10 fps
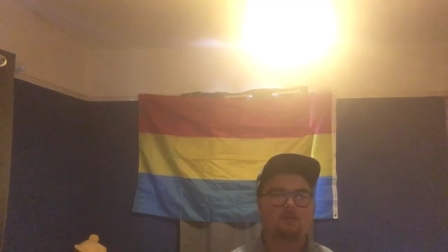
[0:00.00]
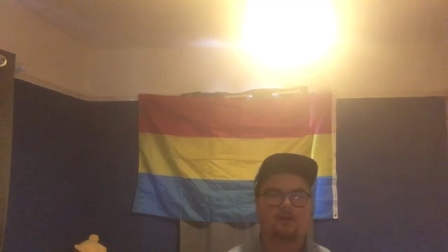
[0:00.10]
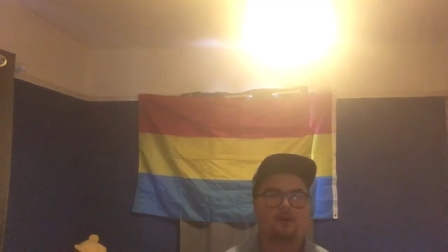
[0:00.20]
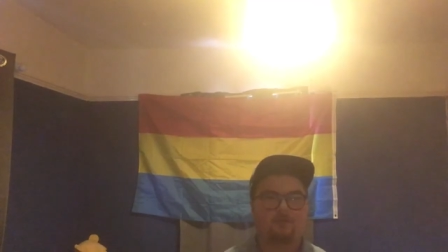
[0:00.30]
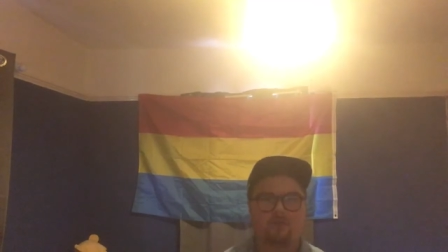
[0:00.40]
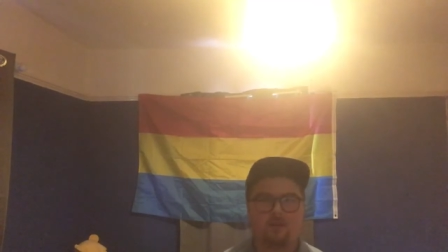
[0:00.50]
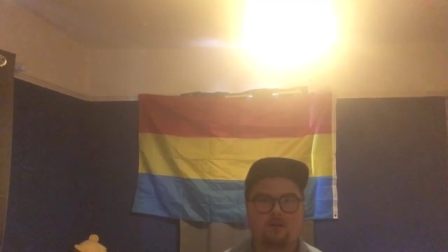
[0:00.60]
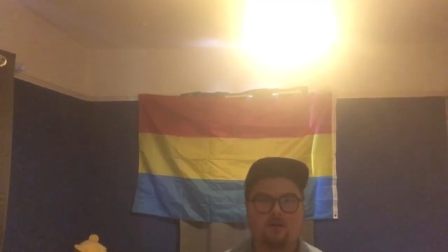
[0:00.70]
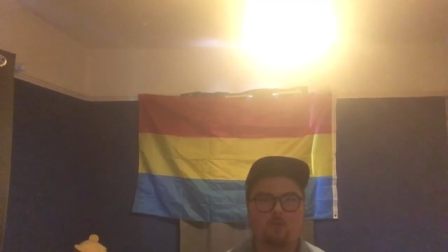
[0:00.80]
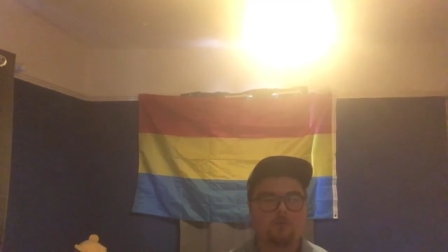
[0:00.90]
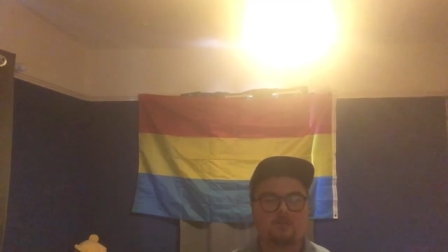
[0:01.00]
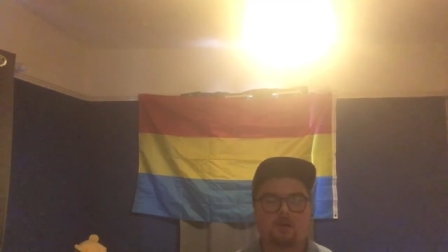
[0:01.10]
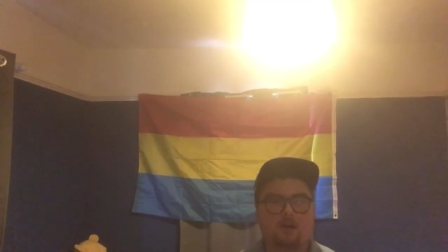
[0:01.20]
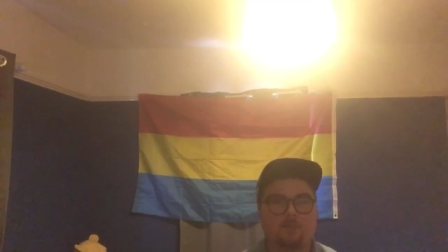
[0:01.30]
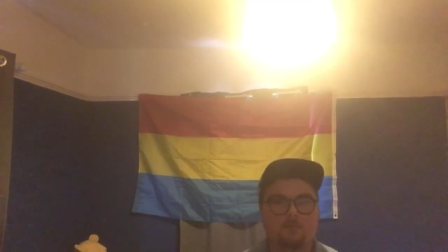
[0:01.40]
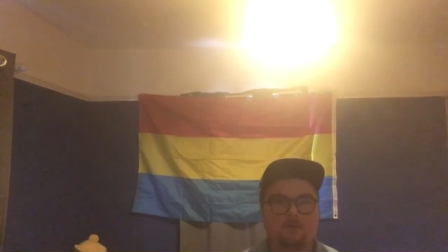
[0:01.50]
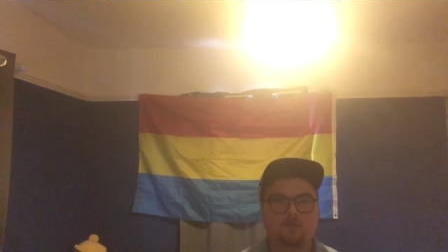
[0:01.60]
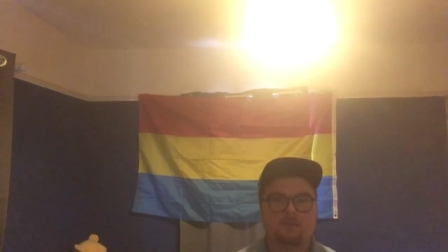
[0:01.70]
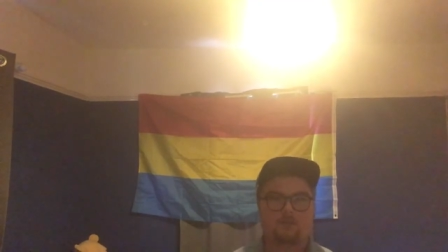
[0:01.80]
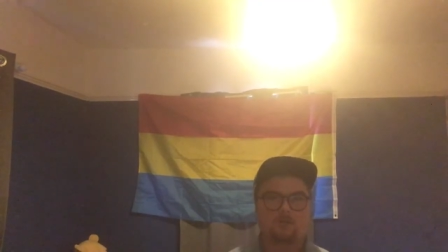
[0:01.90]
in life all the time.
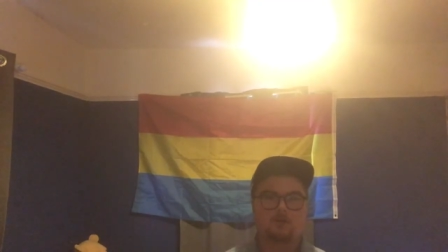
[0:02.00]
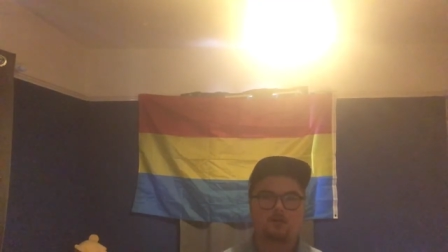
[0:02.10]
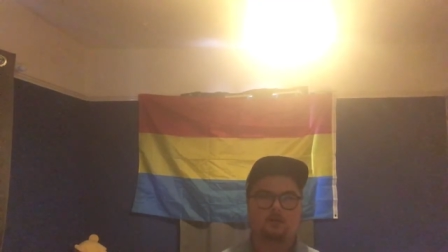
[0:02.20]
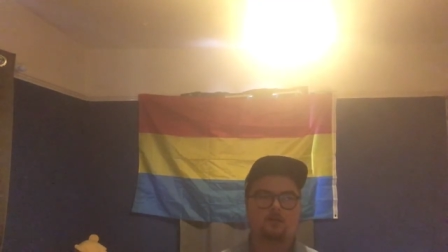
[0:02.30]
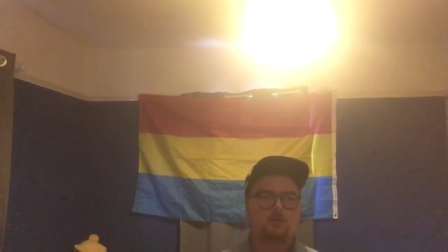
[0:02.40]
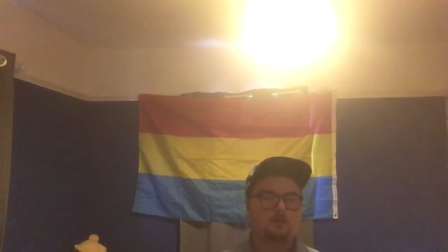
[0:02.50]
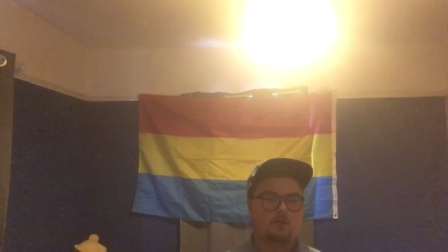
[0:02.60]
You know?